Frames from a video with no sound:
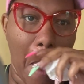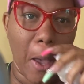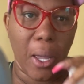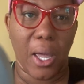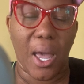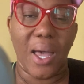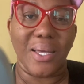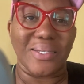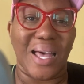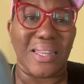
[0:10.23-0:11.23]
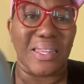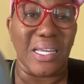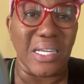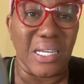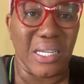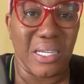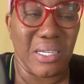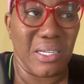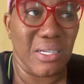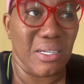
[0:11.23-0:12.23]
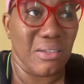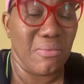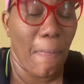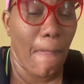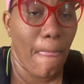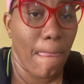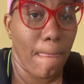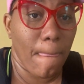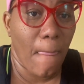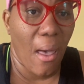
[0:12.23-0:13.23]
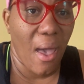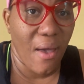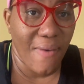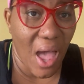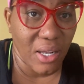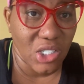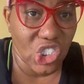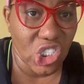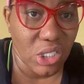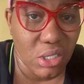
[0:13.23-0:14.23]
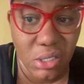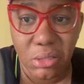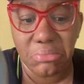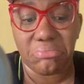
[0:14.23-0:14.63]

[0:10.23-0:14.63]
Hey guys, I think I have allergies.